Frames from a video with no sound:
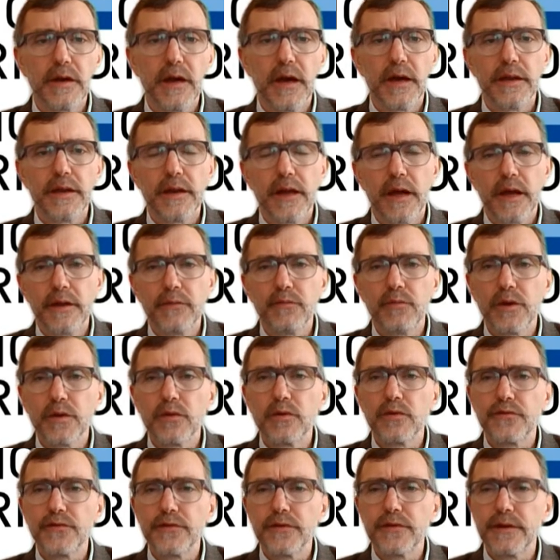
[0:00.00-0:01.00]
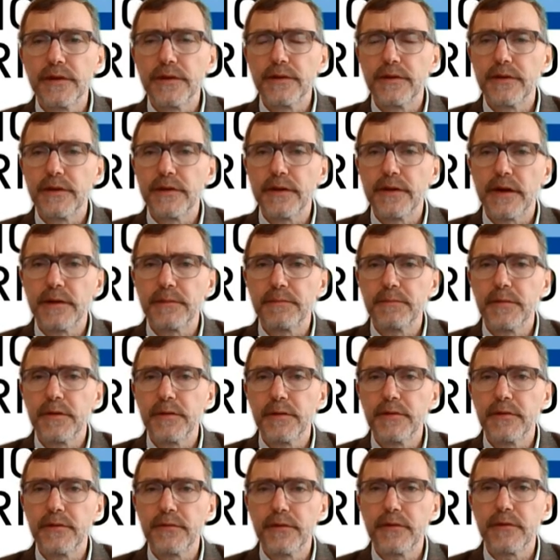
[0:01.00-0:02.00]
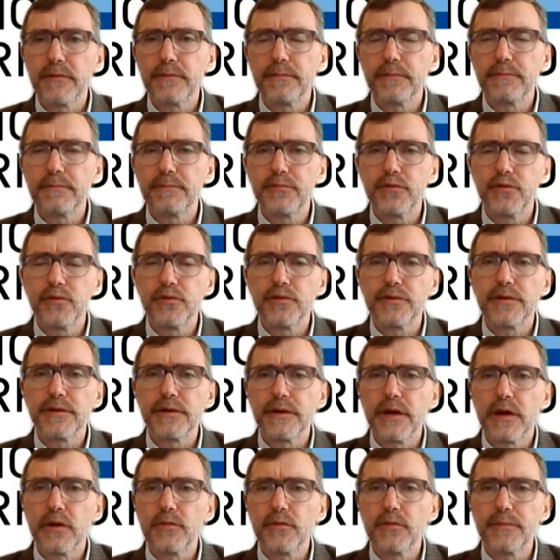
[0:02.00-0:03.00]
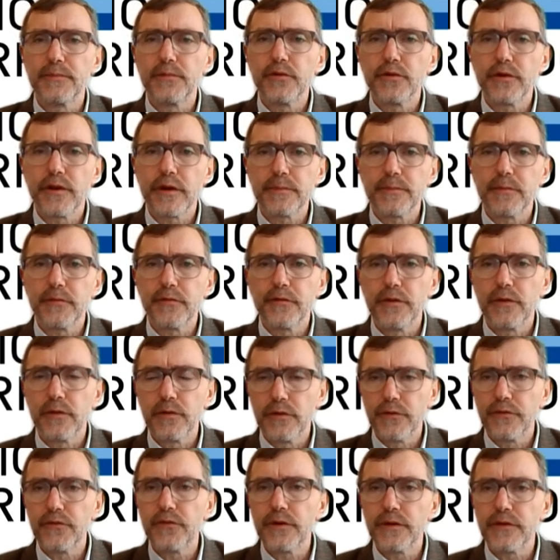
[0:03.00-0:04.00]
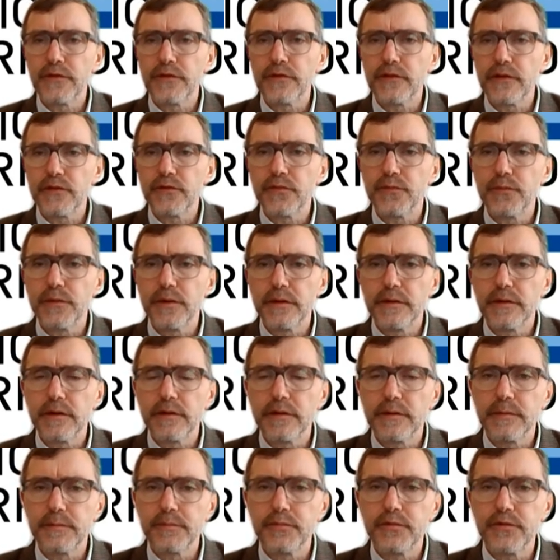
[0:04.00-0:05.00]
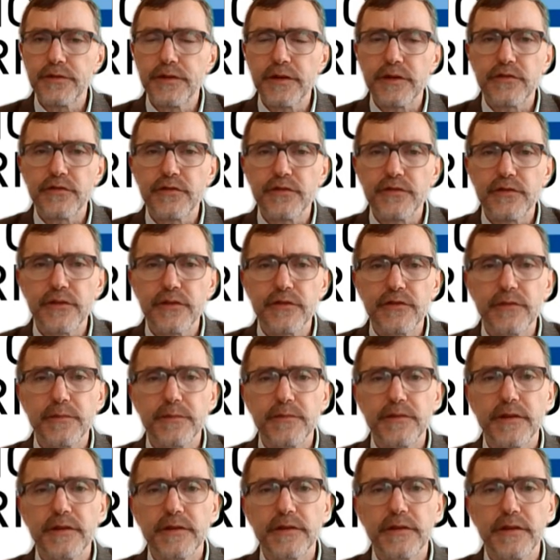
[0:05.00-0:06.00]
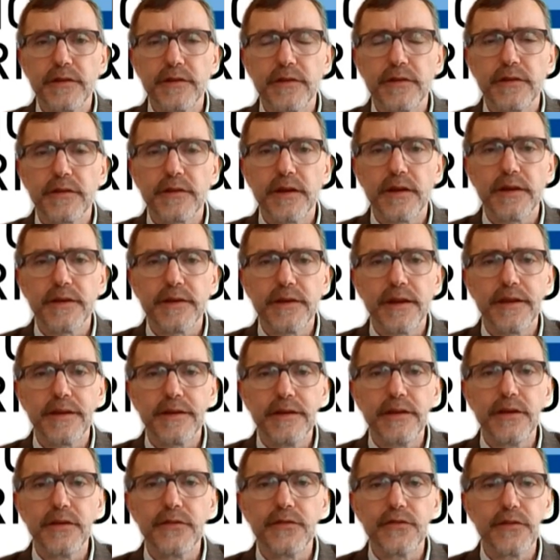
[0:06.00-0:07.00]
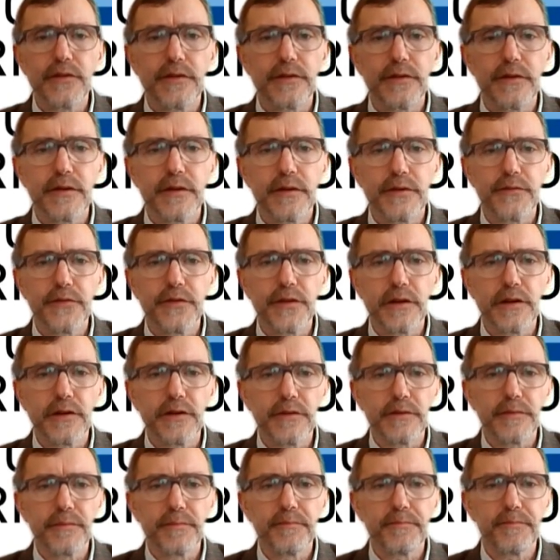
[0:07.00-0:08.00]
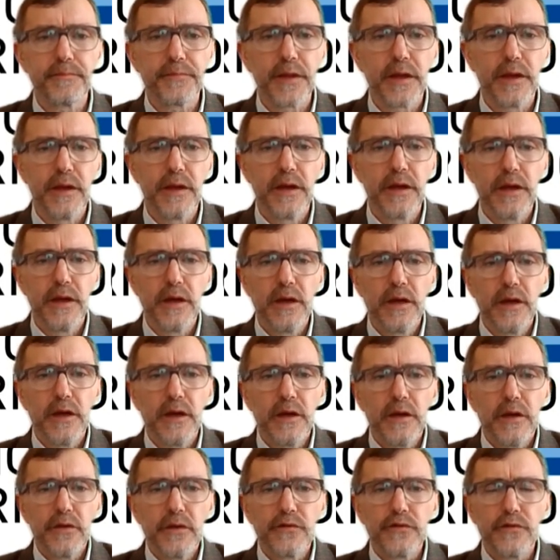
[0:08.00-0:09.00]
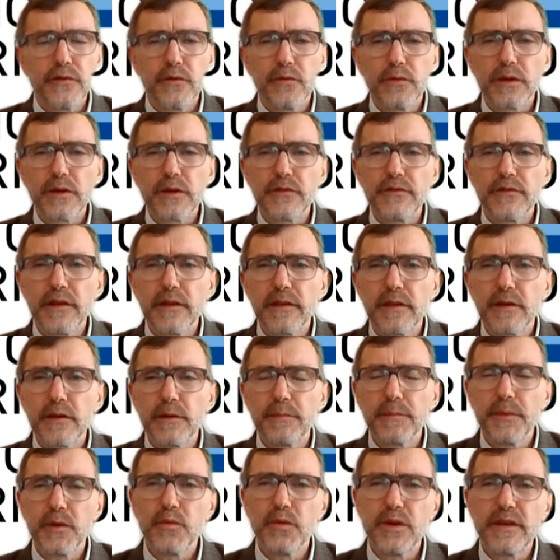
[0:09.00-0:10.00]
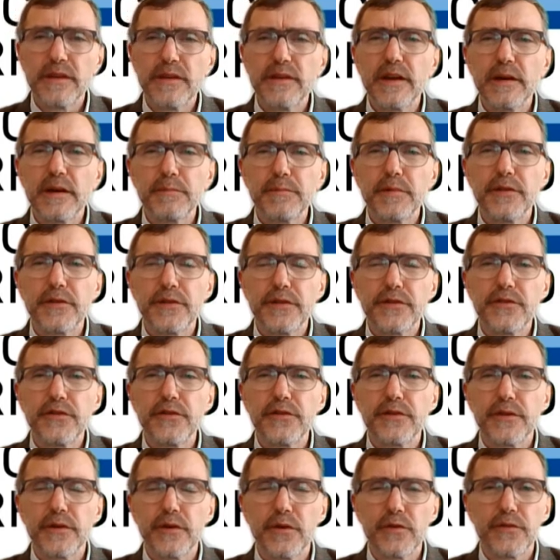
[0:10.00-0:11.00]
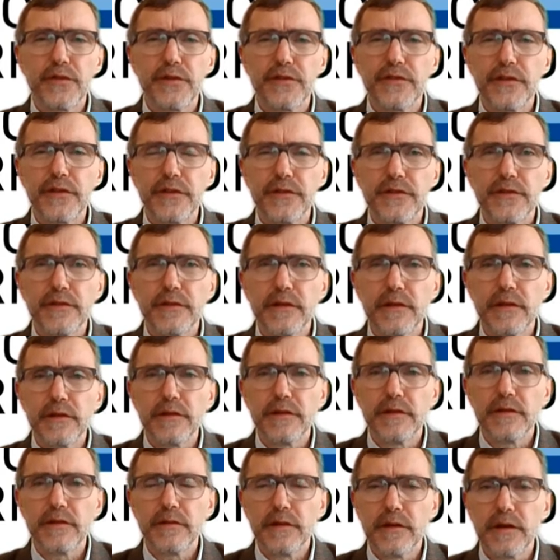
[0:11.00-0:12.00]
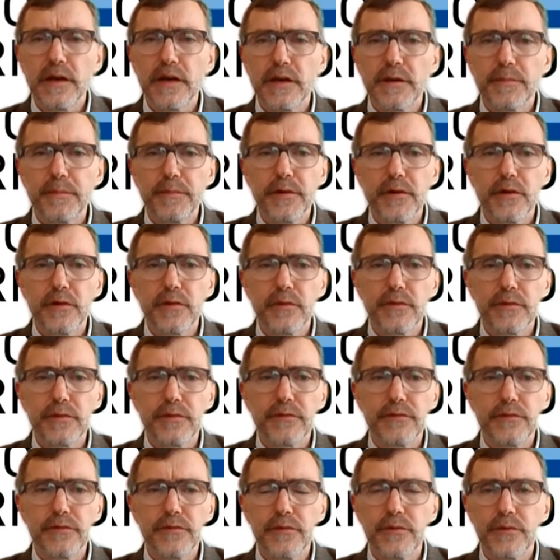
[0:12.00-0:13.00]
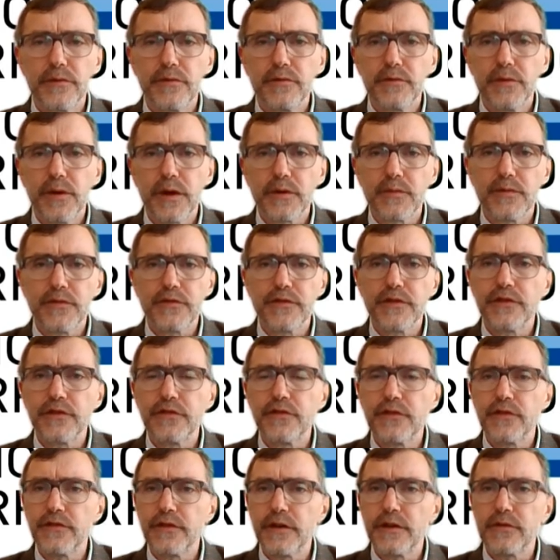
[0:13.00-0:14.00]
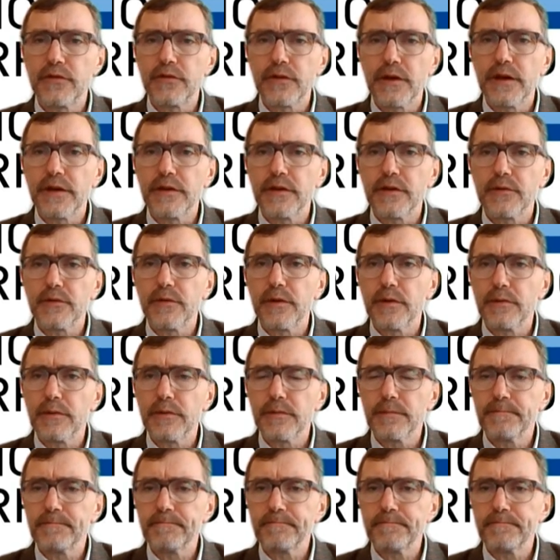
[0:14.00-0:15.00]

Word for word: Uh, we also did uh, uh, broaden our product portfolio, for instance, with protection systems and eaves in Finland. We could say that, I mean, we doubled the turnover since the IPO through acquisitions and organic growth.